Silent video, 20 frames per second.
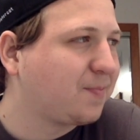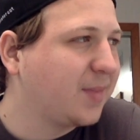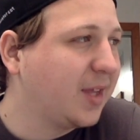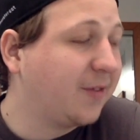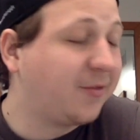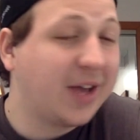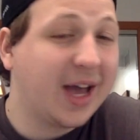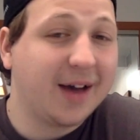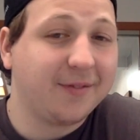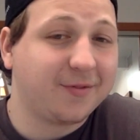
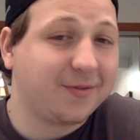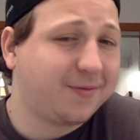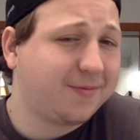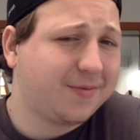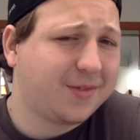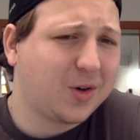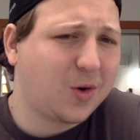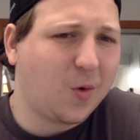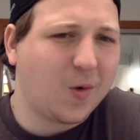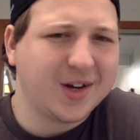If you have
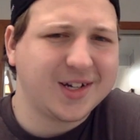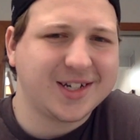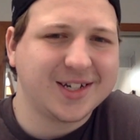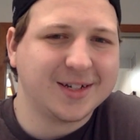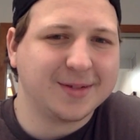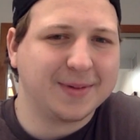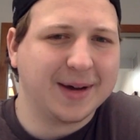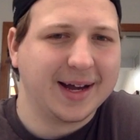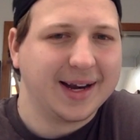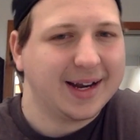
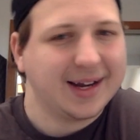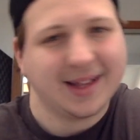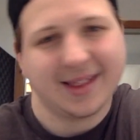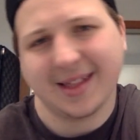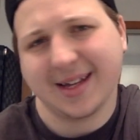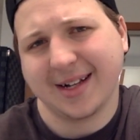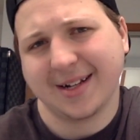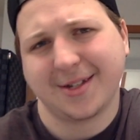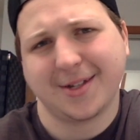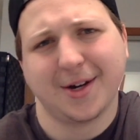questions about
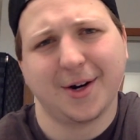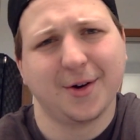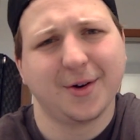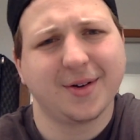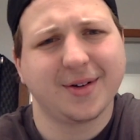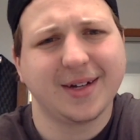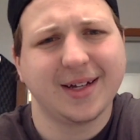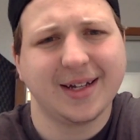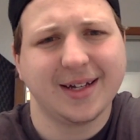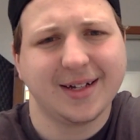anything,
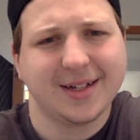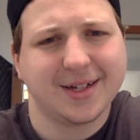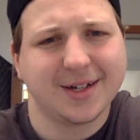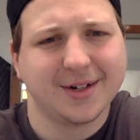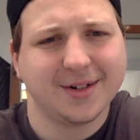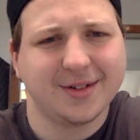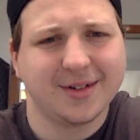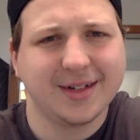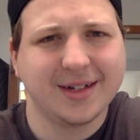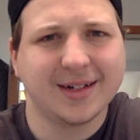totally
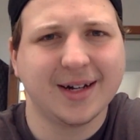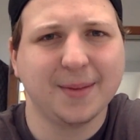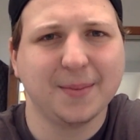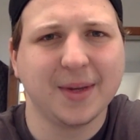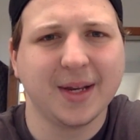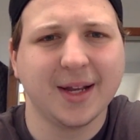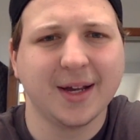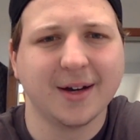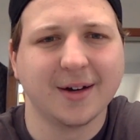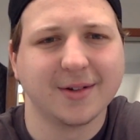let
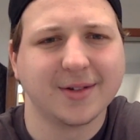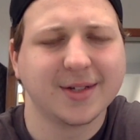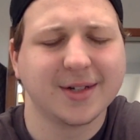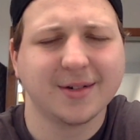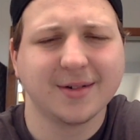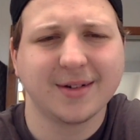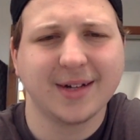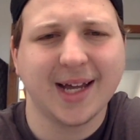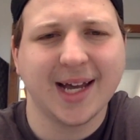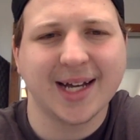me know.
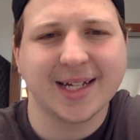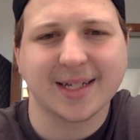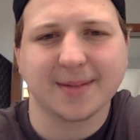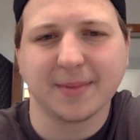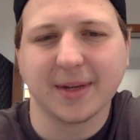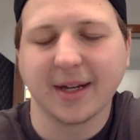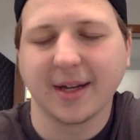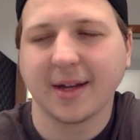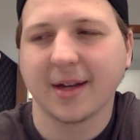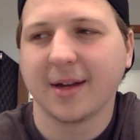Totally ask
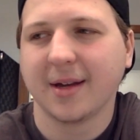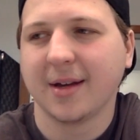me.